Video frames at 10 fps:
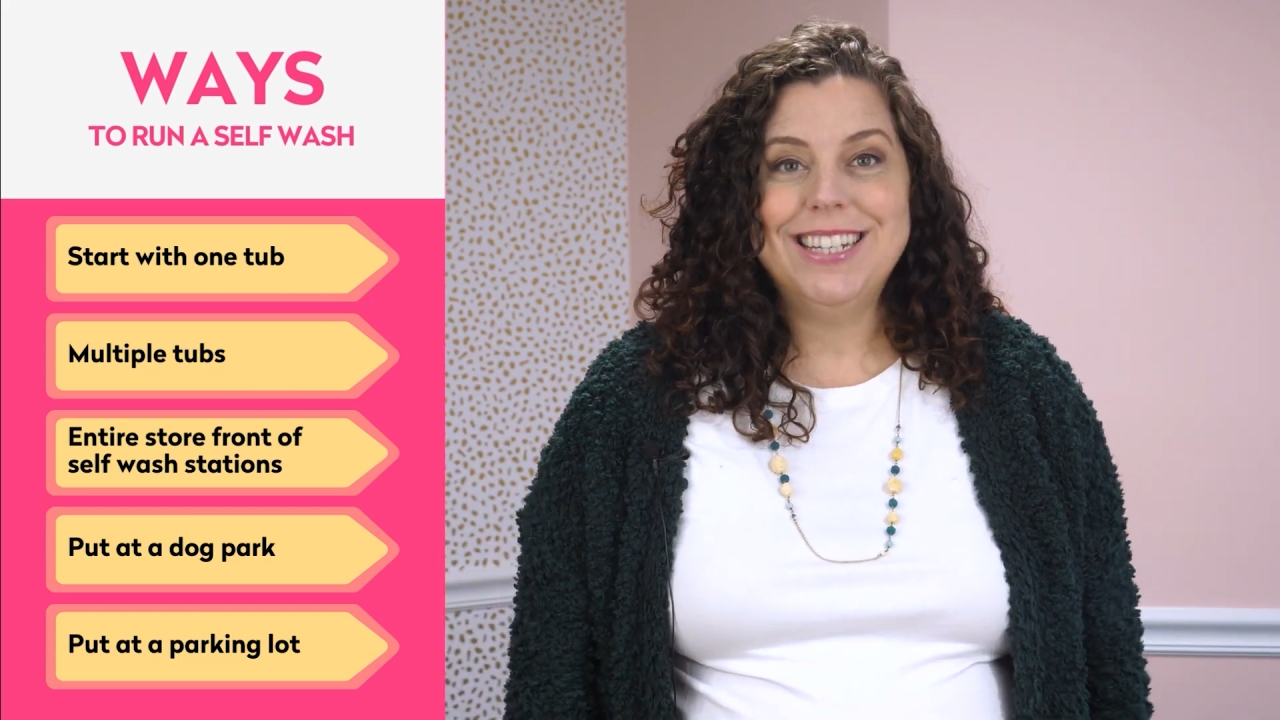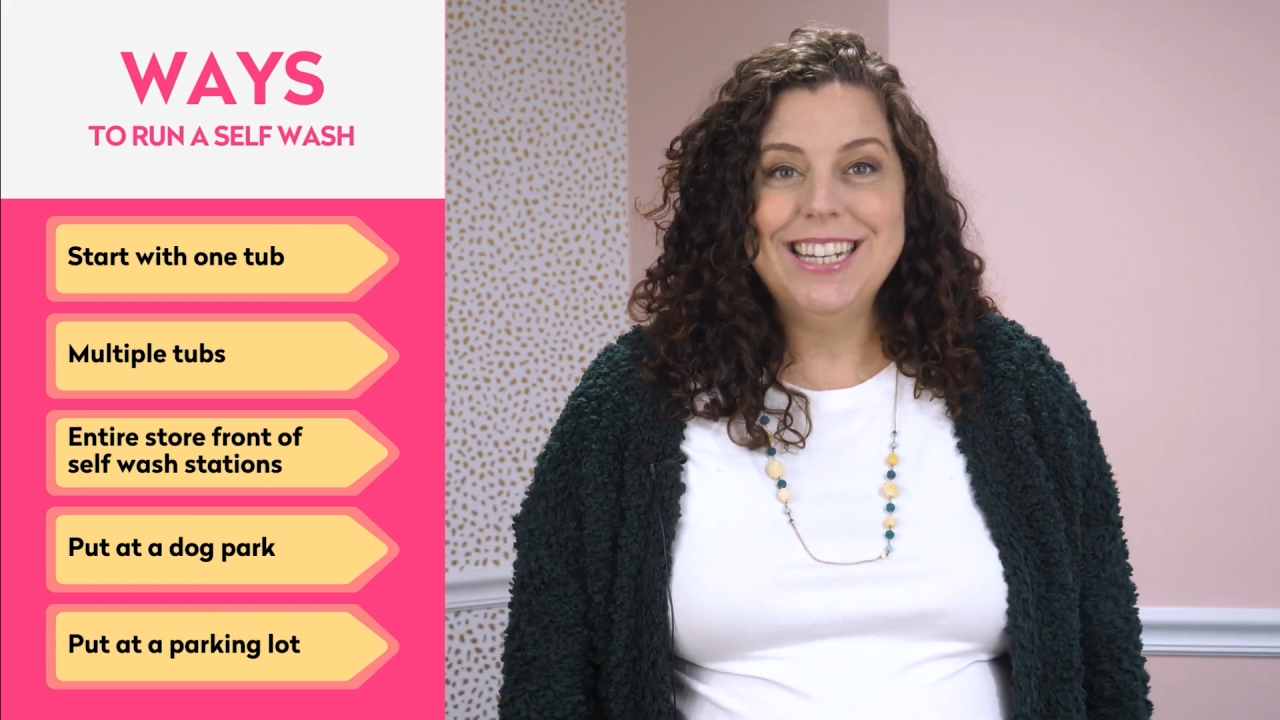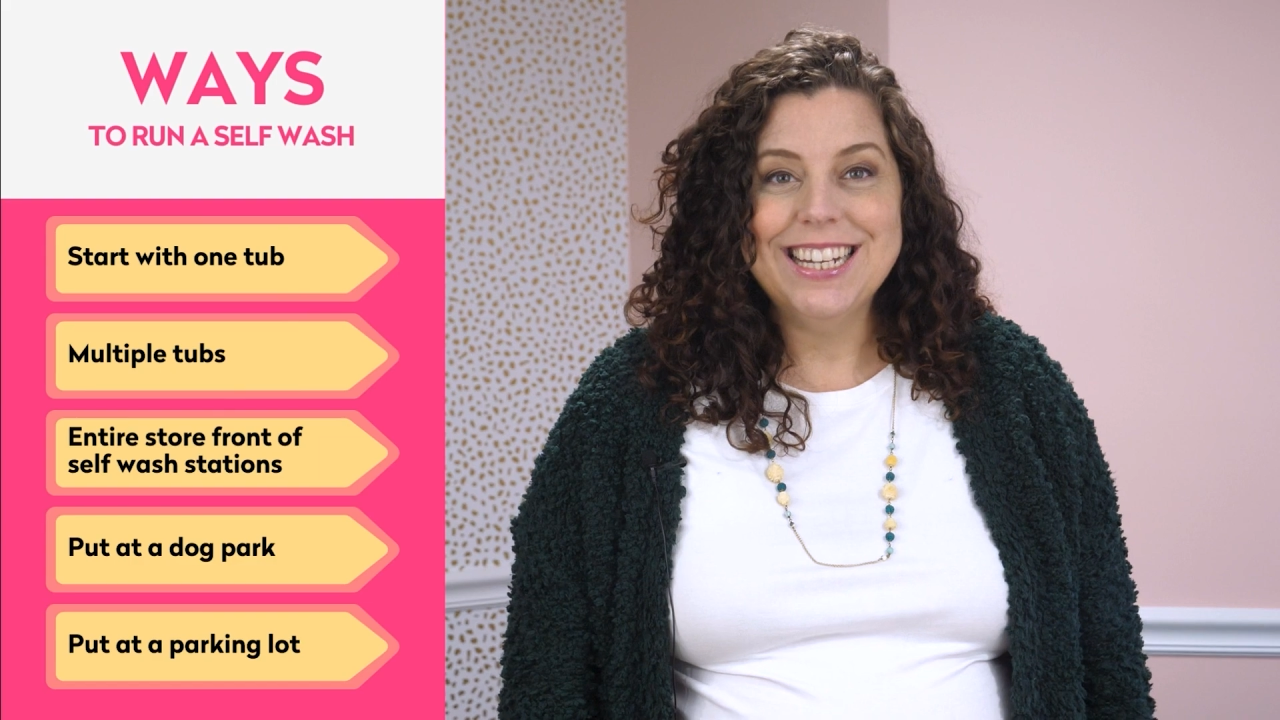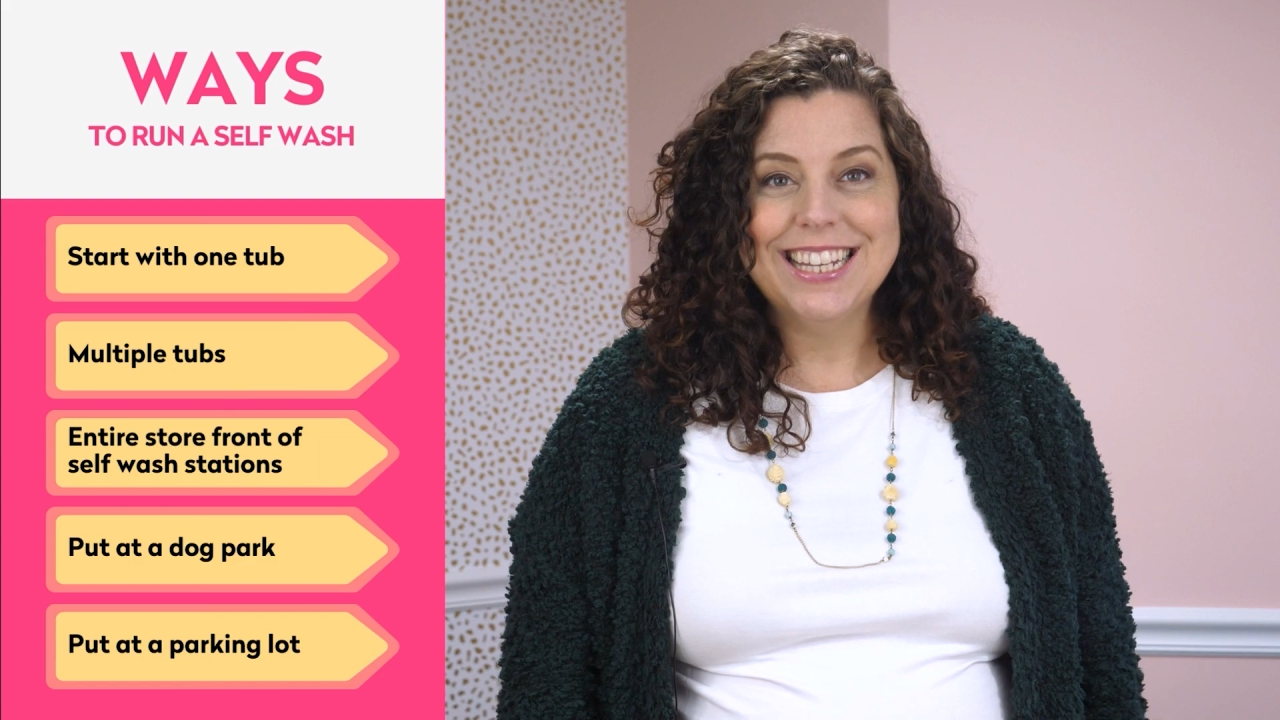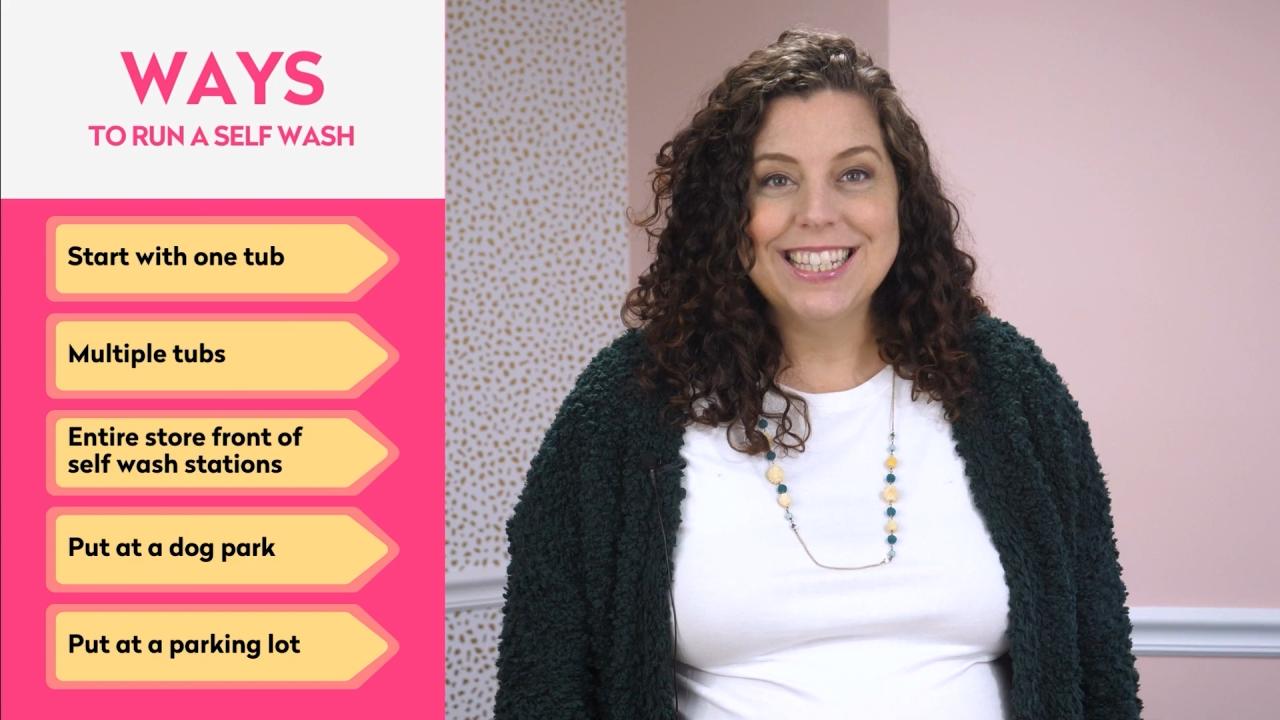
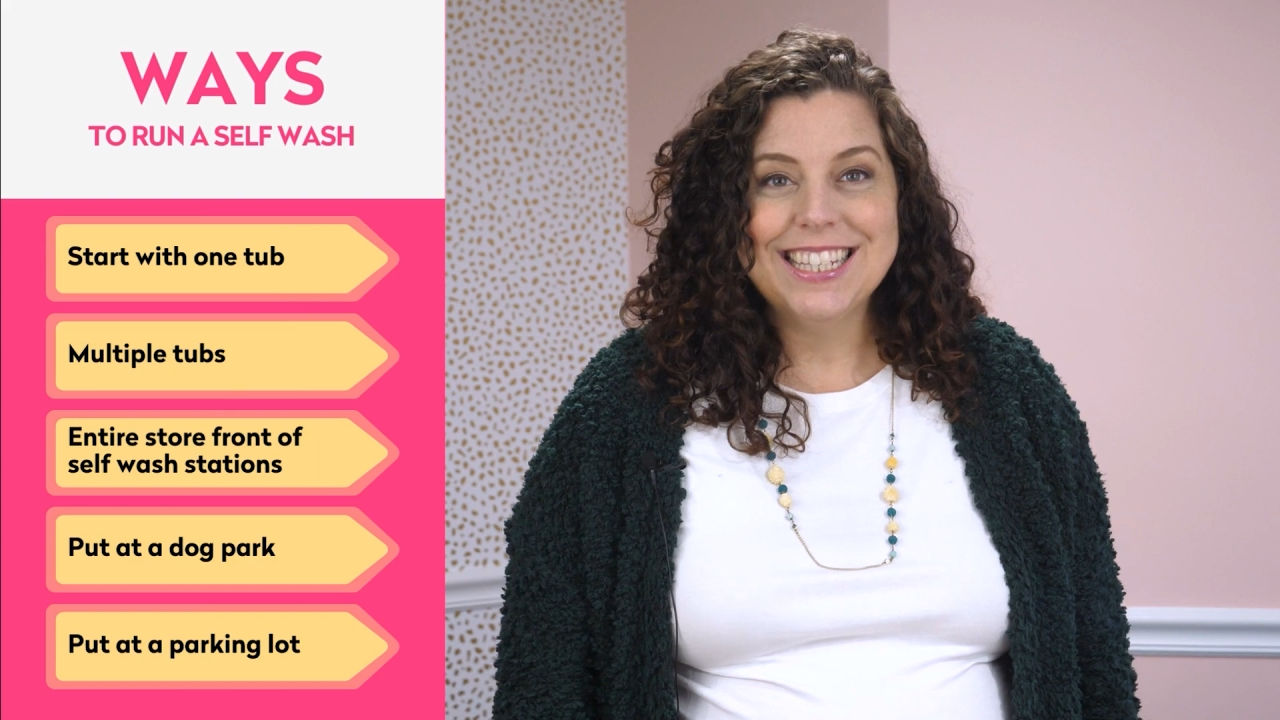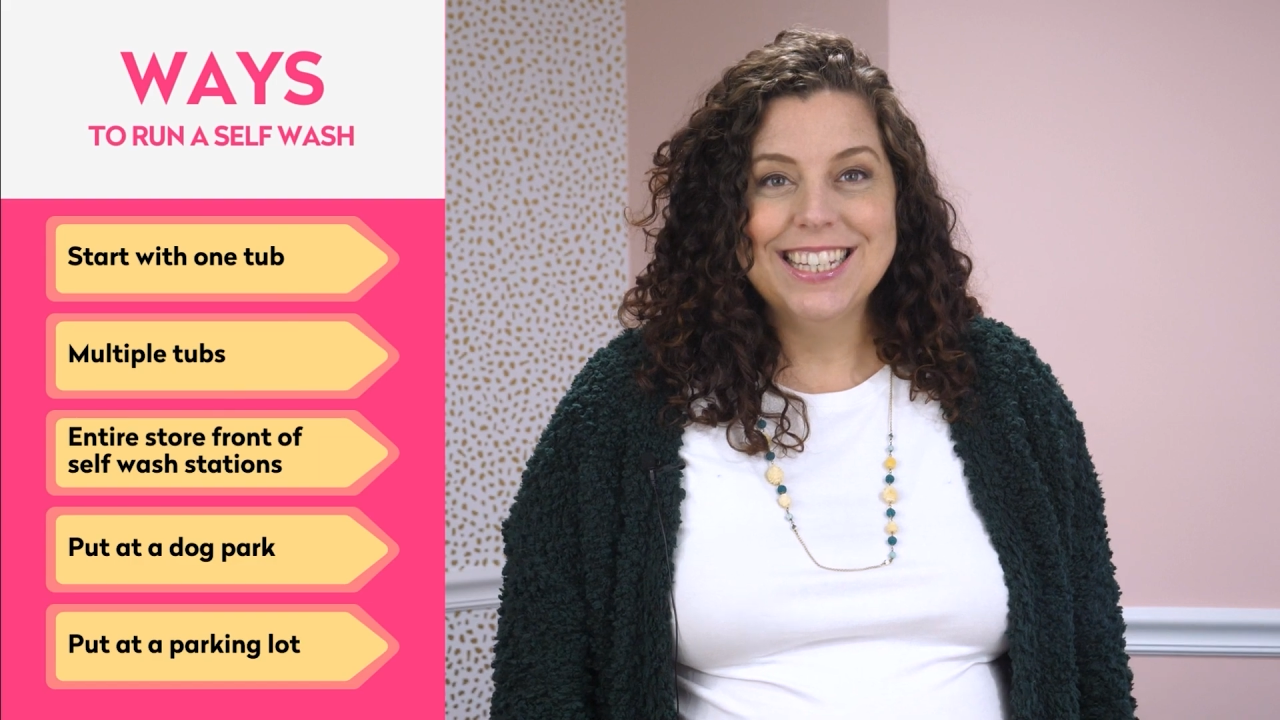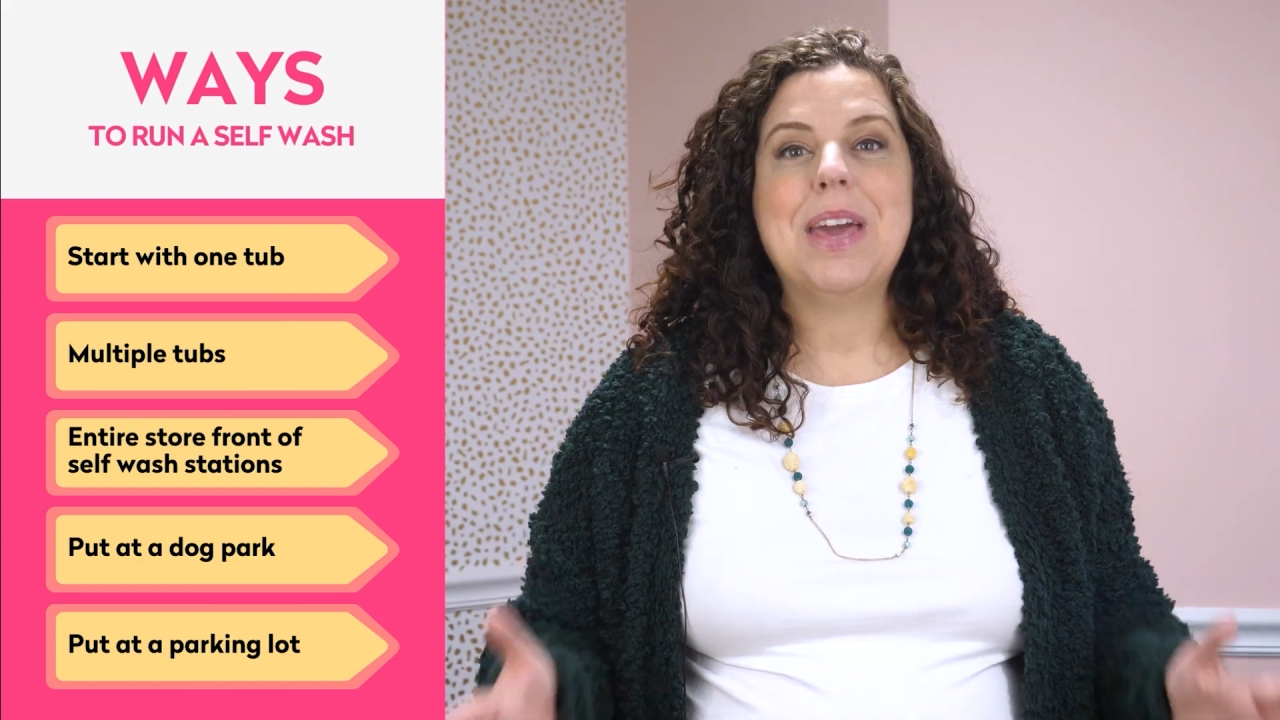stations.